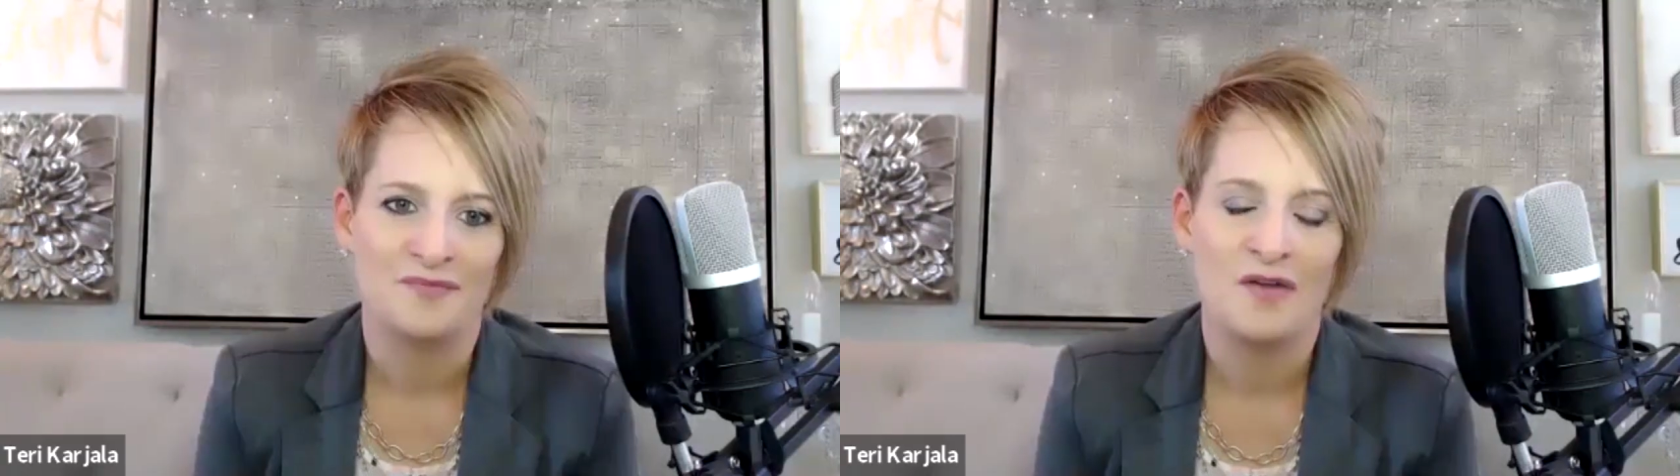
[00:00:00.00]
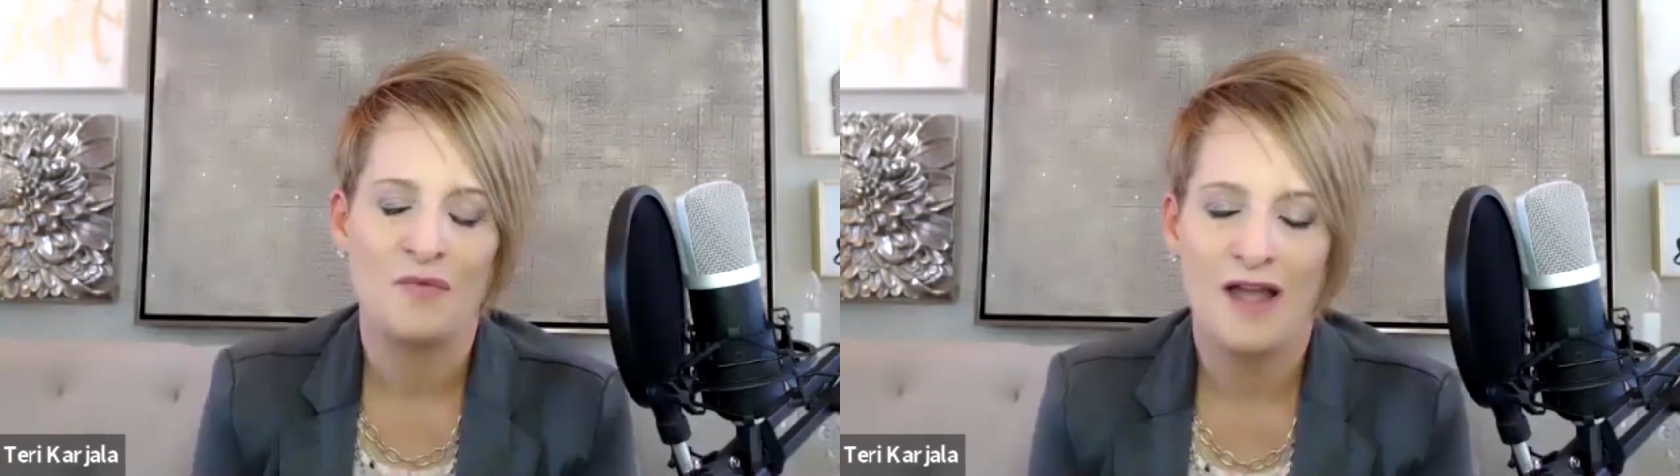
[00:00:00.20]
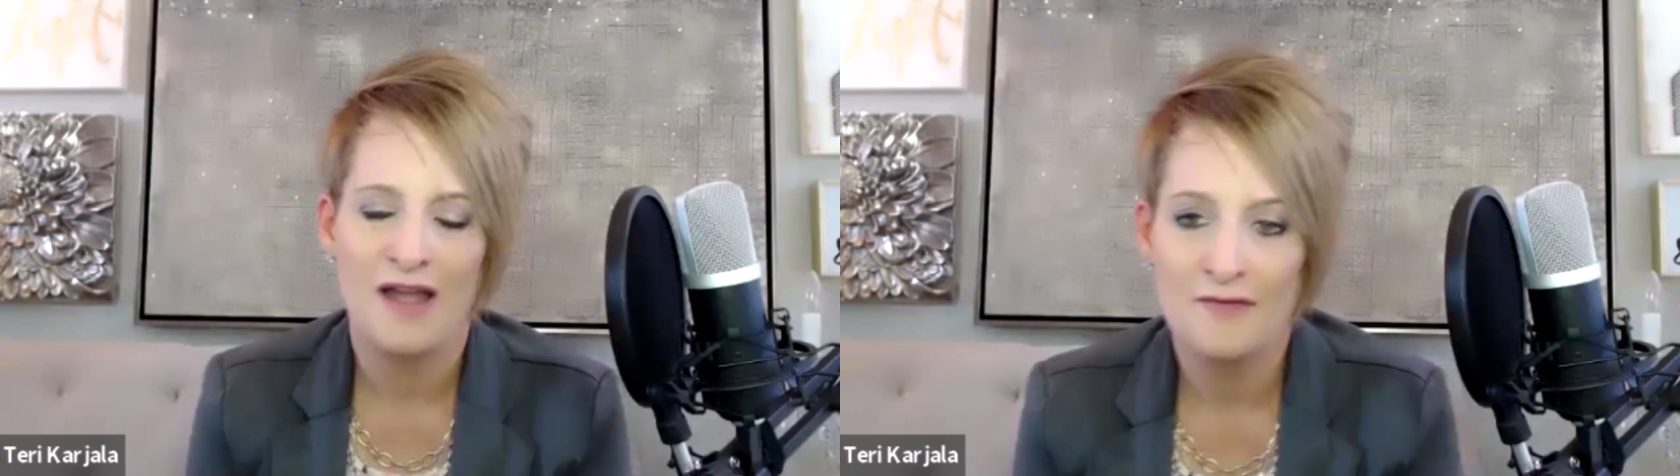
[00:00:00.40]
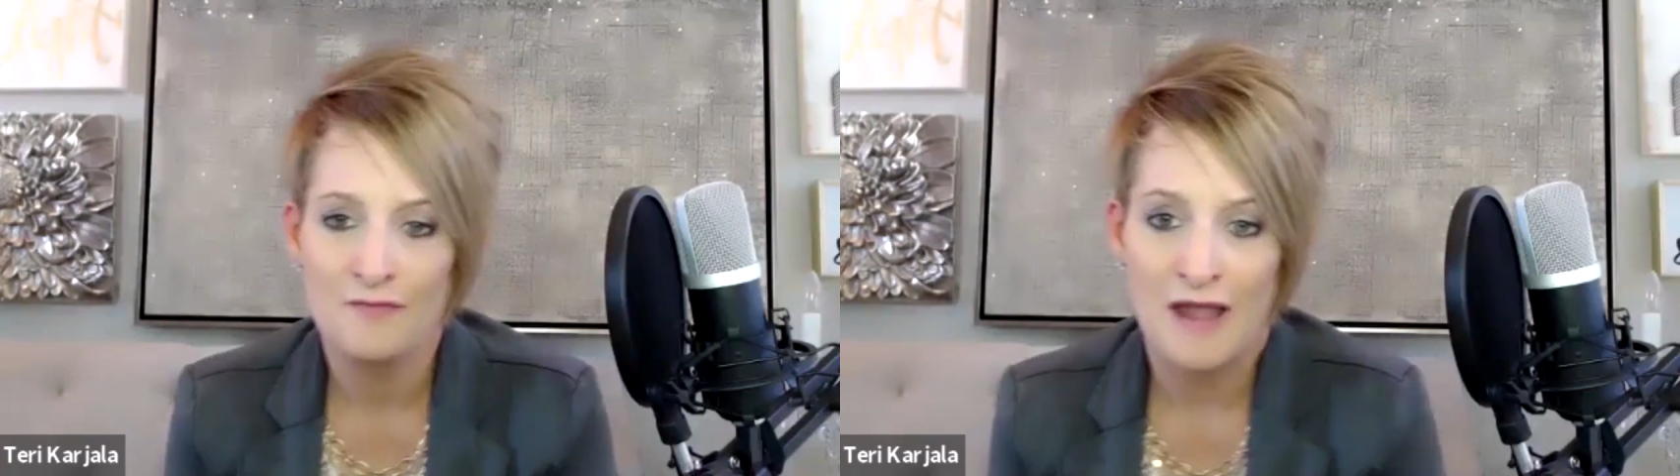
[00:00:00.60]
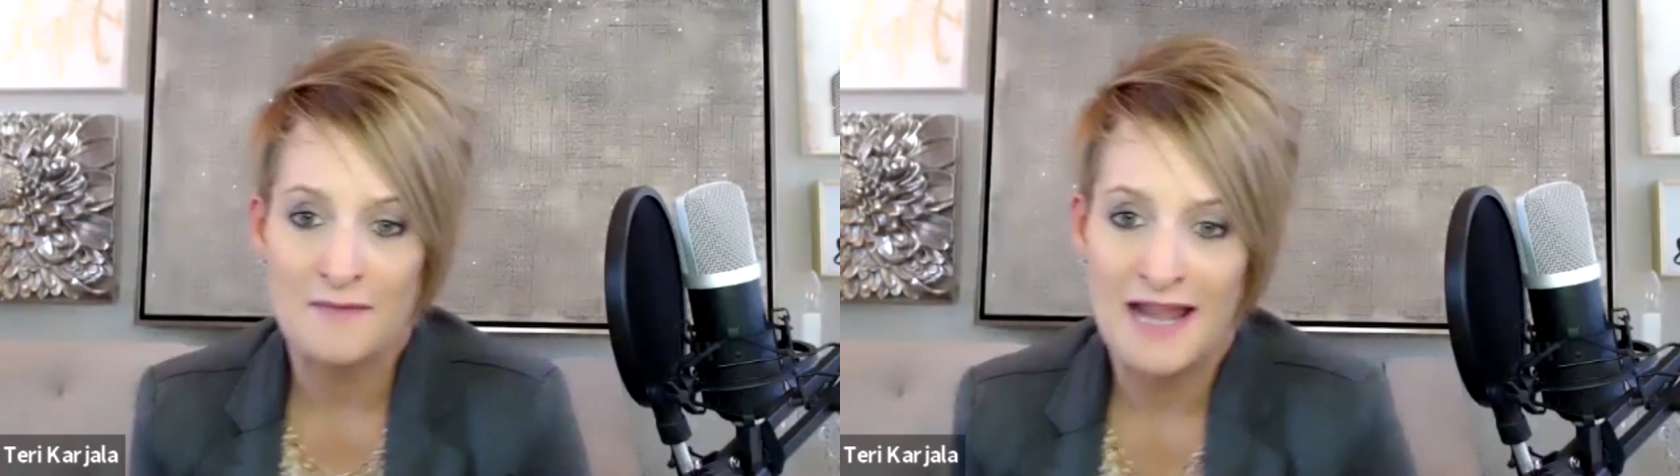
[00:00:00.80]
uh, I've,
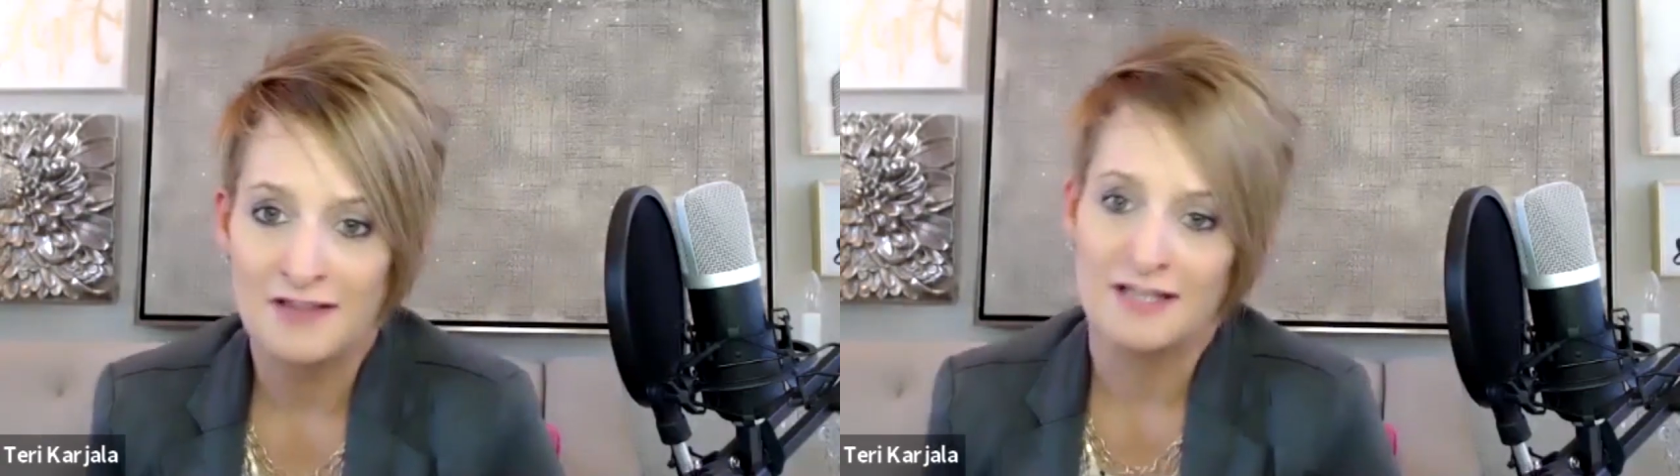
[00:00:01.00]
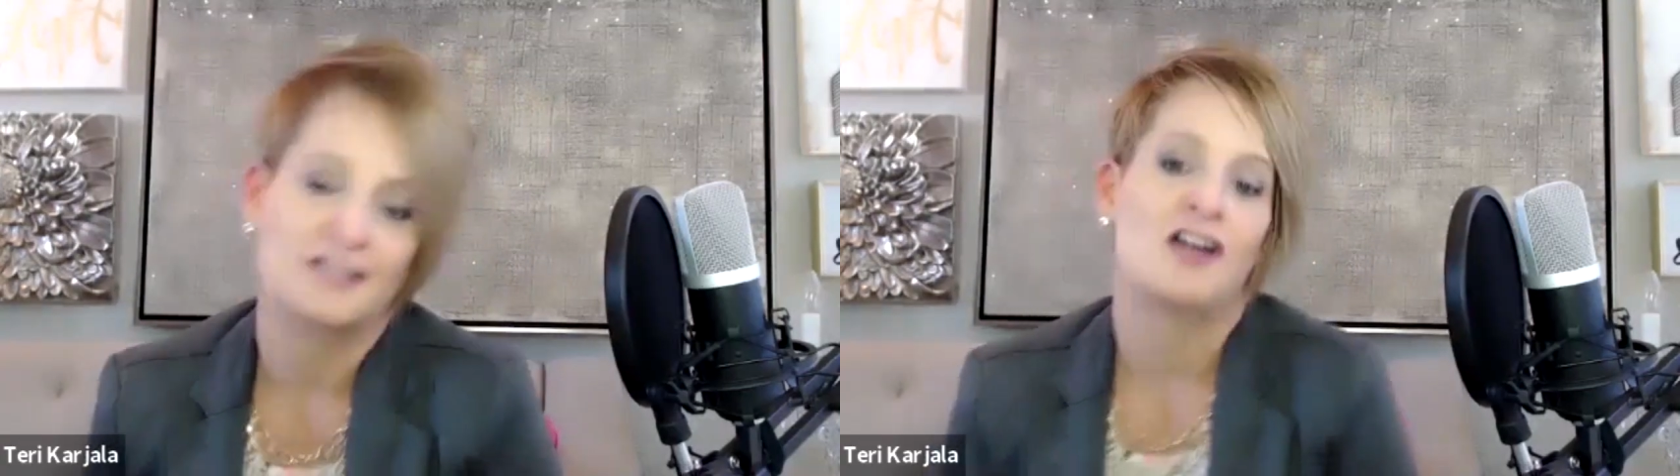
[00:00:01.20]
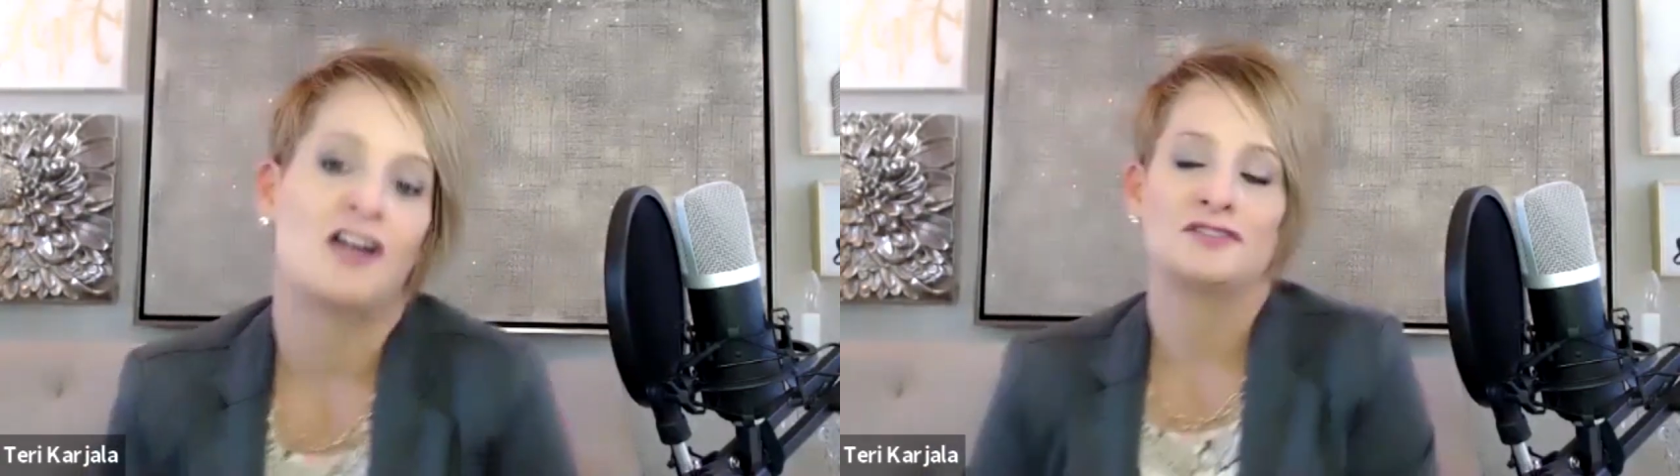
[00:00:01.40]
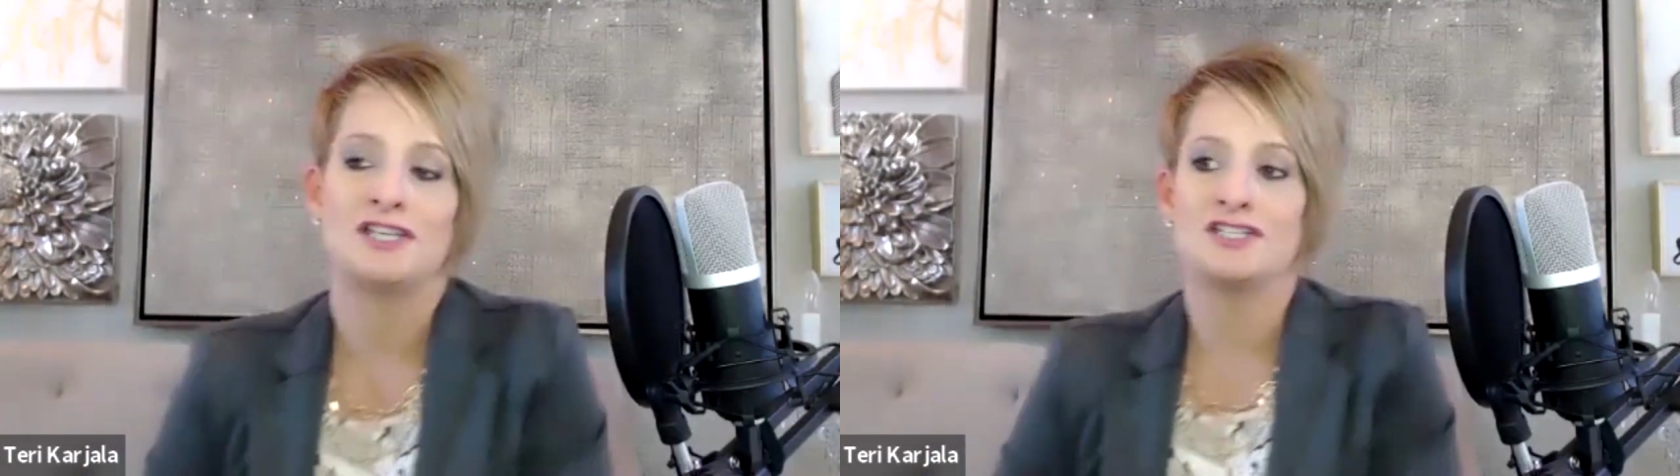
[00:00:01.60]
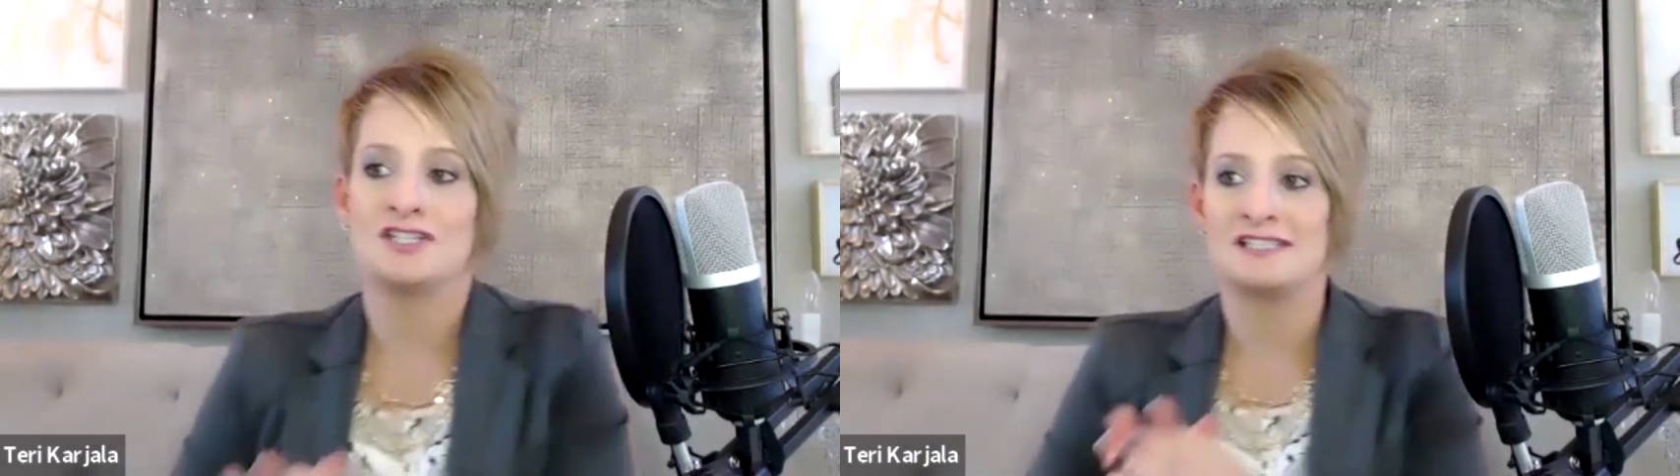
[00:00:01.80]
I've been having a lot of
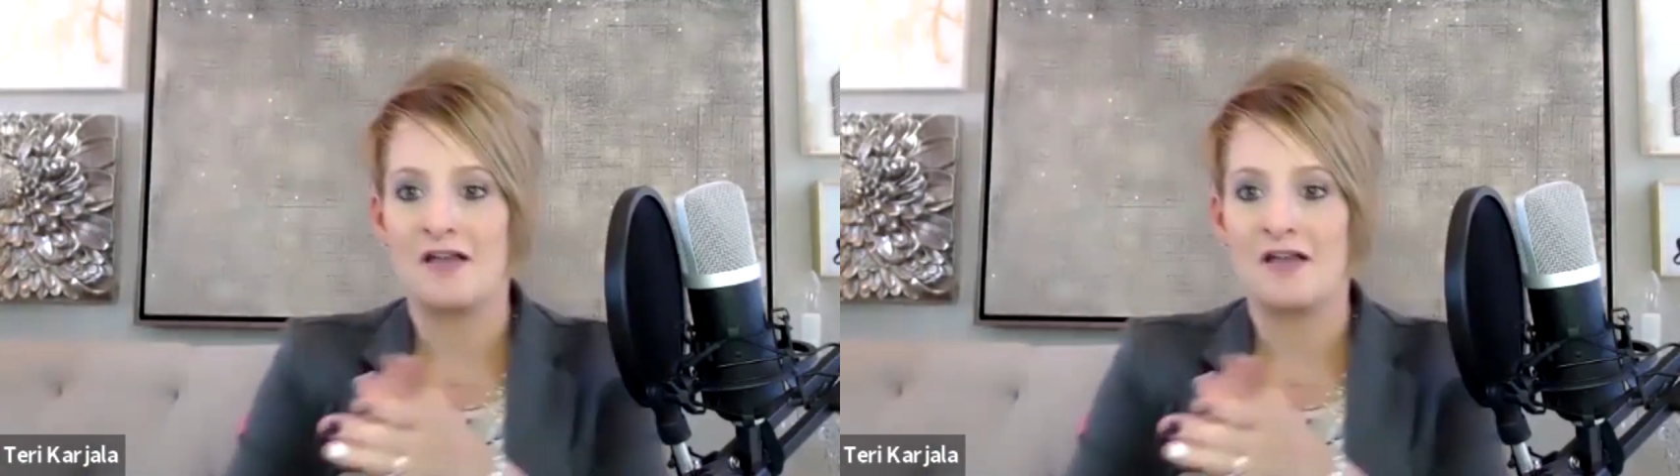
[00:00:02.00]
conversations